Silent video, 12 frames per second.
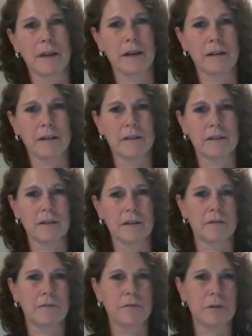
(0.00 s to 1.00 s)
And
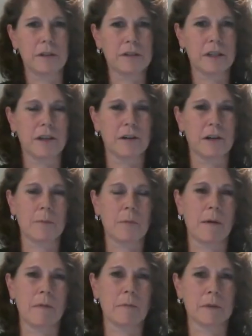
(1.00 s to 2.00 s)
the food insecurity
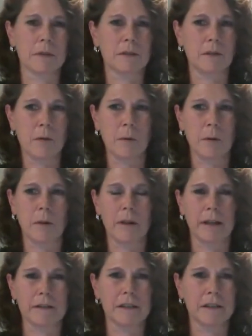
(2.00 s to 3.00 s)
problem is global
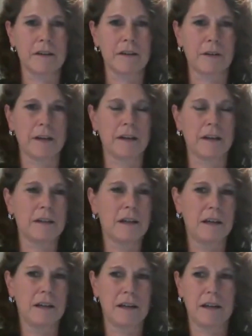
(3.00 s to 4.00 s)
and significant,
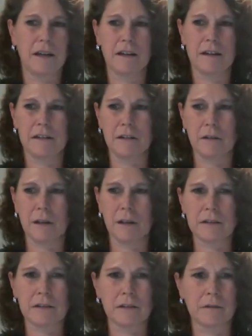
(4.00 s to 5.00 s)
and no
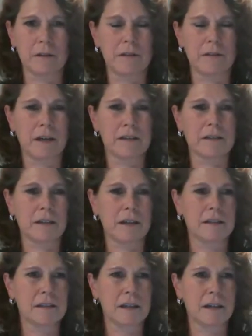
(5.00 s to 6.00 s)
less so in the United
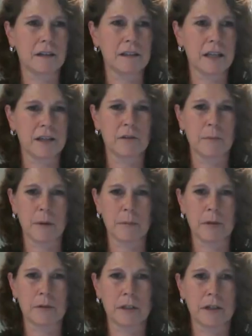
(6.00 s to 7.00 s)
States. And I'll tell you
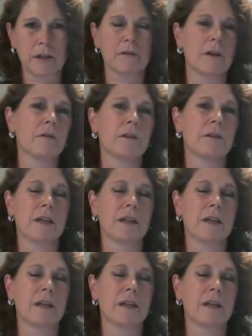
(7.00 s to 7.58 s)
about Peoria Grown.